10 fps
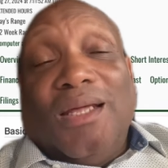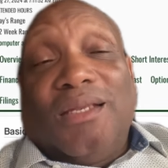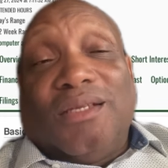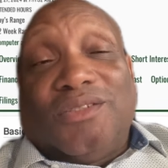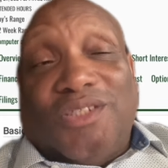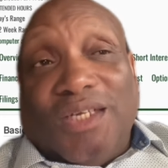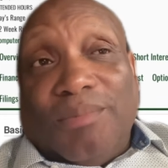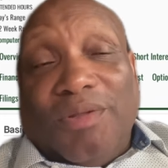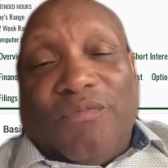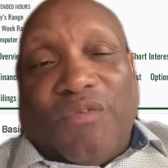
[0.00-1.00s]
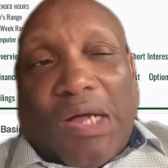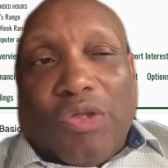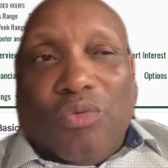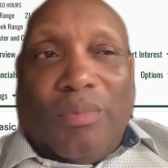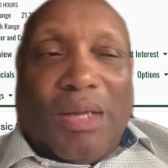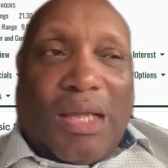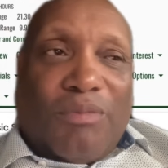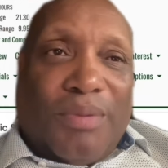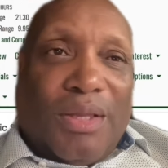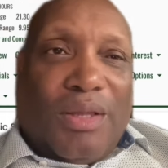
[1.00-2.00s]
The GME volume has
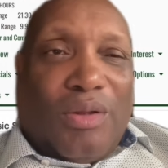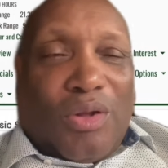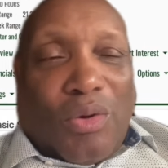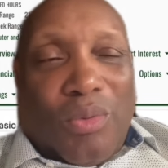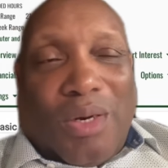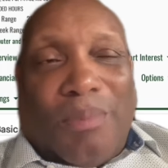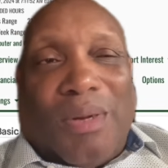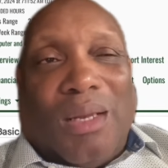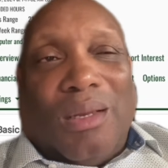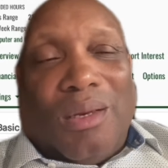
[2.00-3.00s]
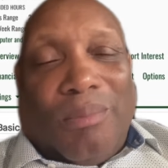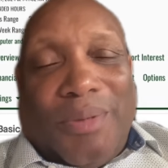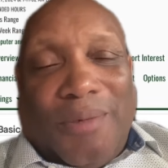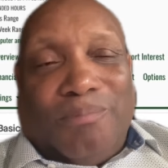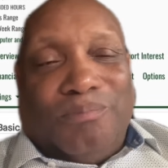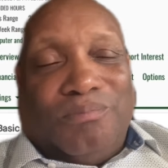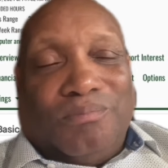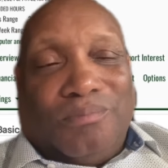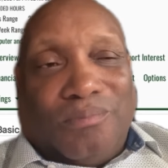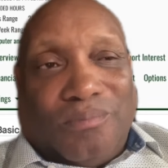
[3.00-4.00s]
been going up a little bit
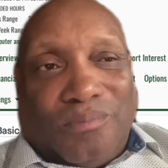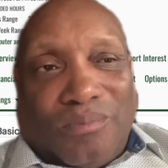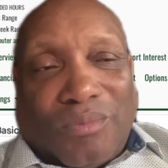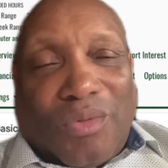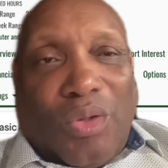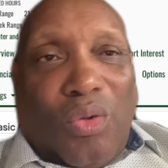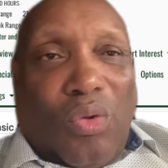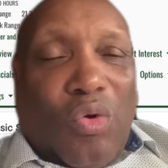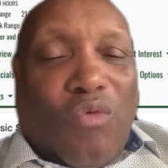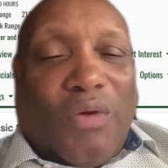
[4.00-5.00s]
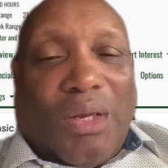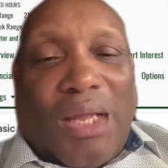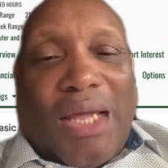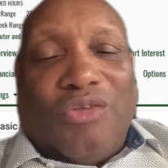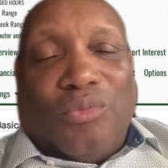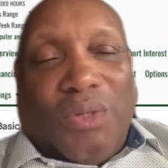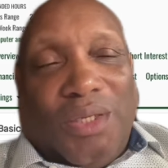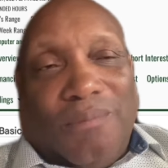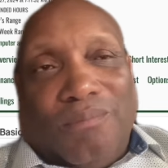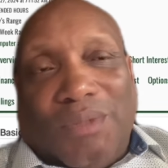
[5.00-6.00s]
over the last
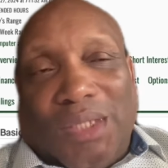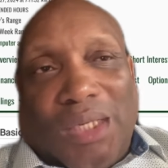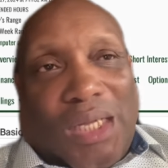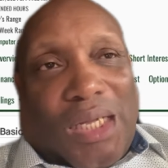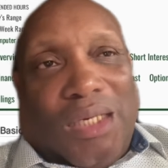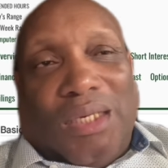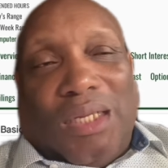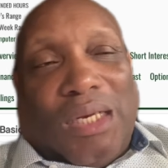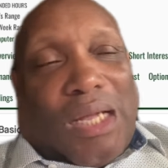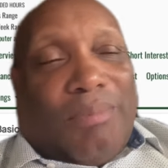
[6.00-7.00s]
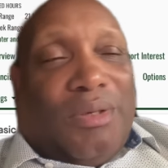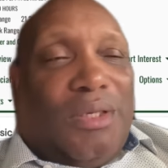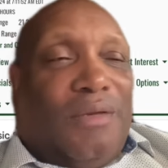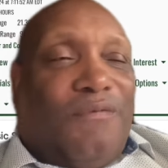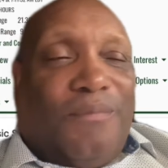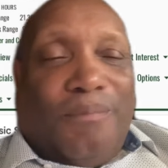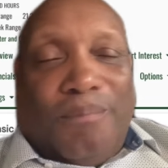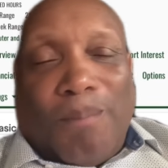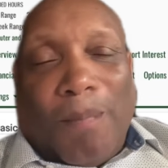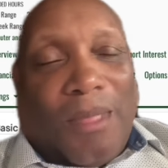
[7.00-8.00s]
week, and I believe
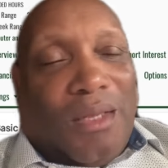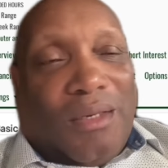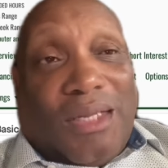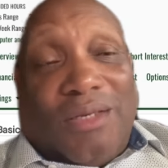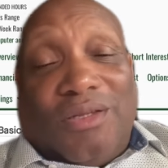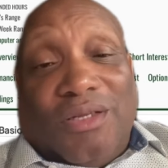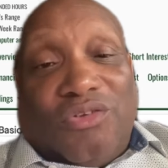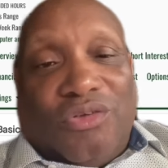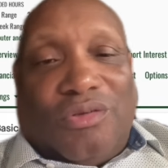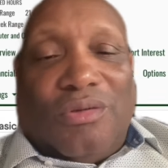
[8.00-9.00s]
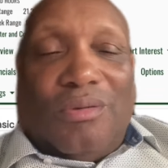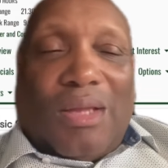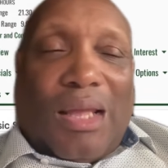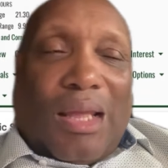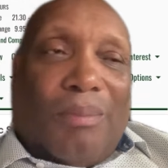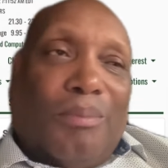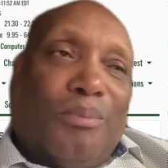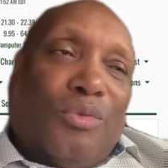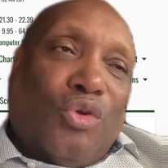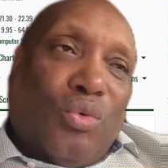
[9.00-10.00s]
that they're just
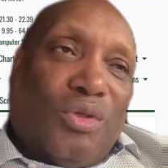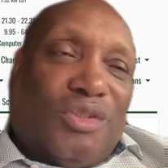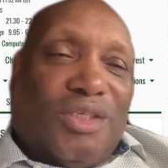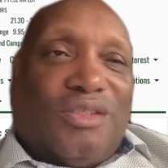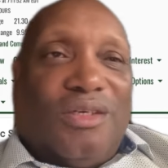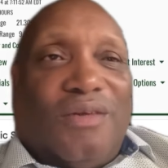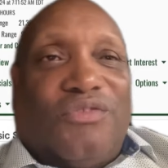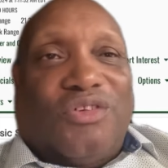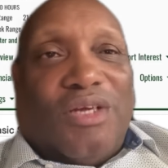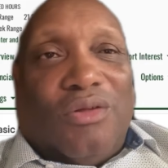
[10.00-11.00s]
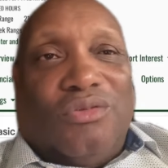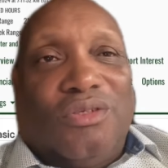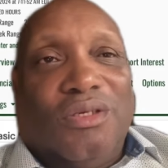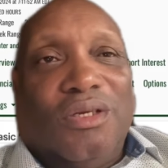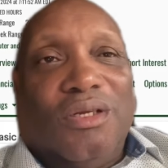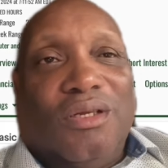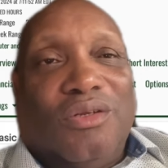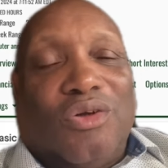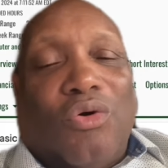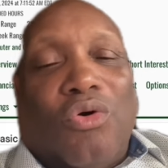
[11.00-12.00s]
doing just enough sales
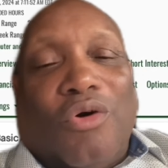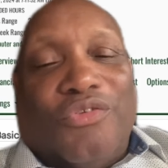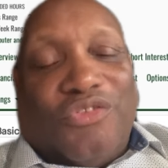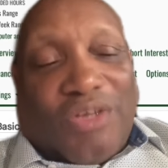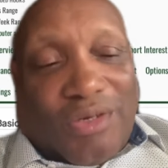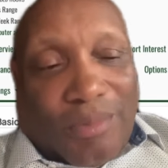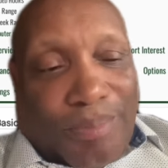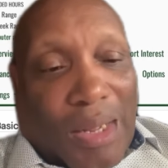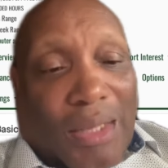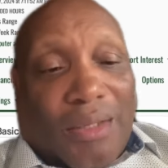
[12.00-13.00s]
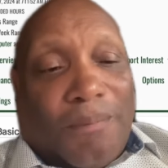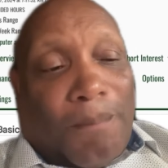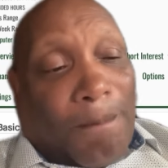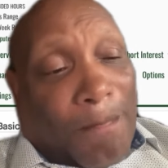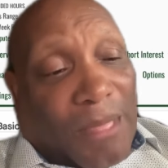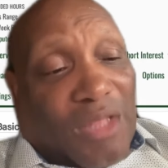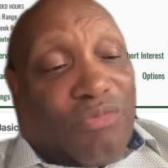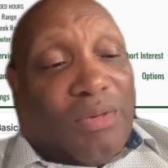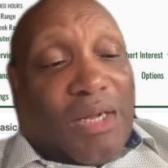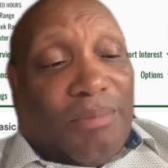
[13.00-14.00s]
to offset the buy-in.
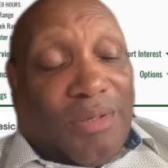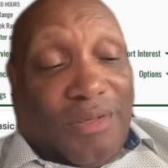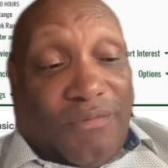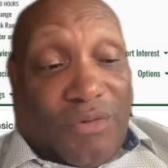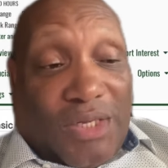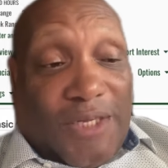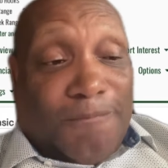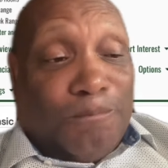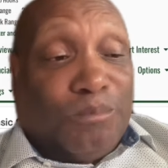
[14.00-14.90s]
That's what I believe, okay?